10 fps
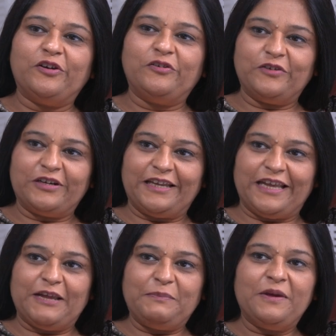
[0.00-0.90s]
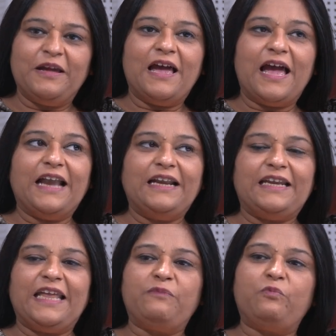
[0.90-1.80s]
it on a tape, and
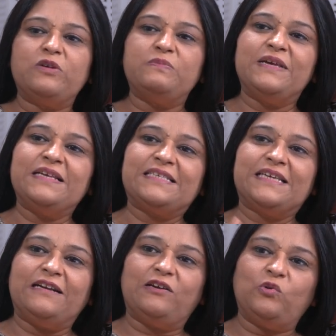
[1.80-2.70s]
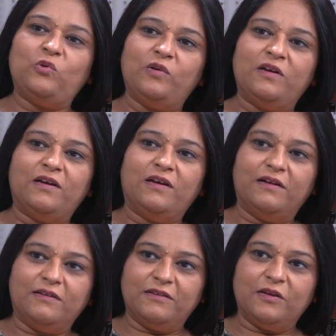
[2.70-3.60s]
tape was being sent to
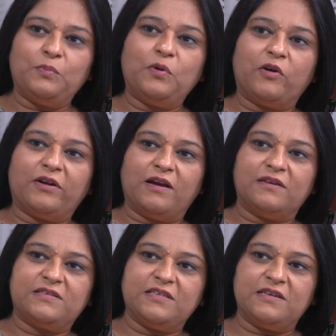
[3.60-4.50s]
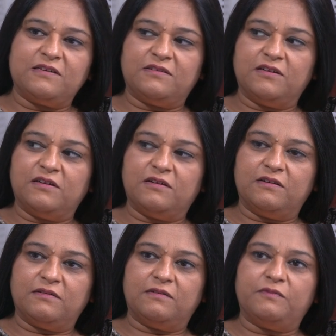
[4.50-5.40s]
the broadcasting,
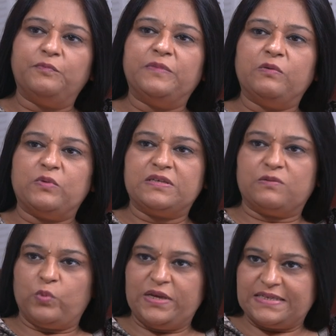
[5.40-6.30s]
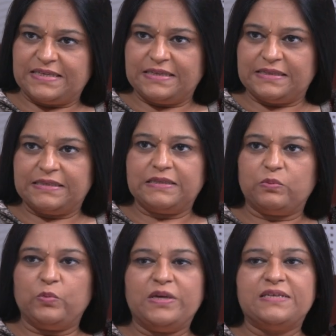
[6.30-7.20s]
the there was a VSNL, the
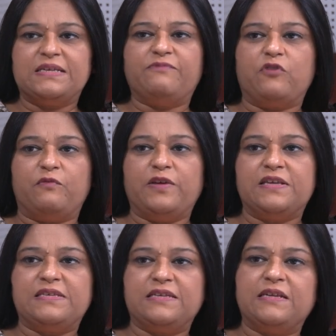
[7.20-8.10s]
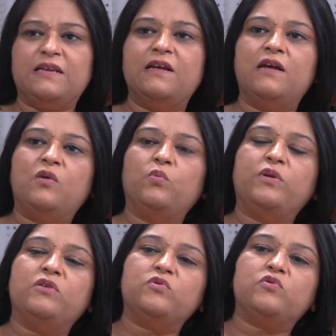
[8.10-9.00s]
VSN from VSNL,
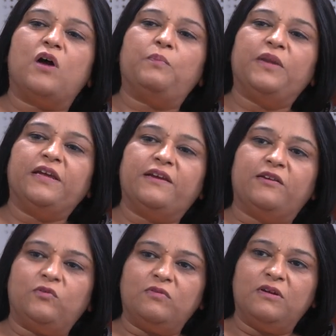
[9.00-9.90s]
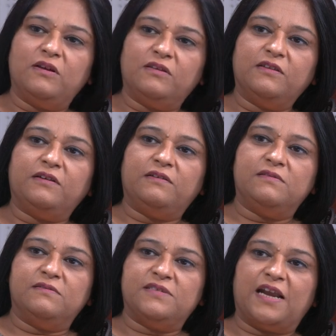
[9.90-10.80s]
we used to uplink it to the
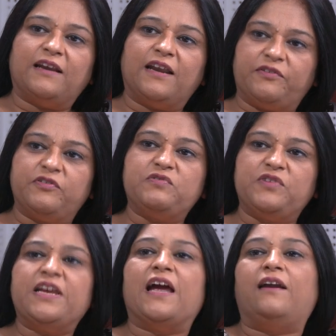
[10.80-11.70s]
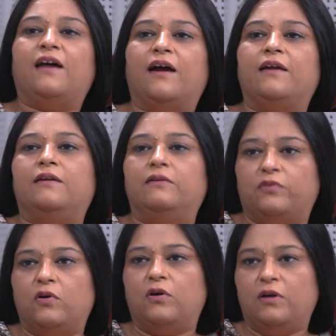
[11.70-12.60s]
satellite which we had hired
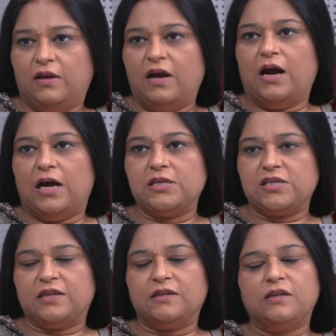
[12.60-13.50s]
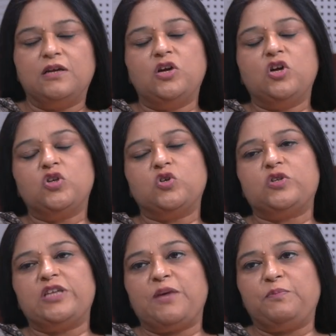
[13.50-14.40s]
for our channel. So
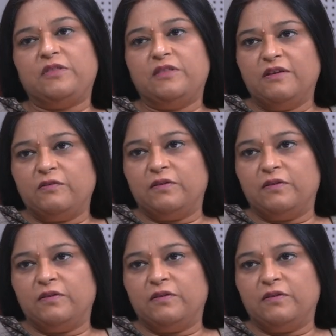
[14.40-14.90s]
tape, they,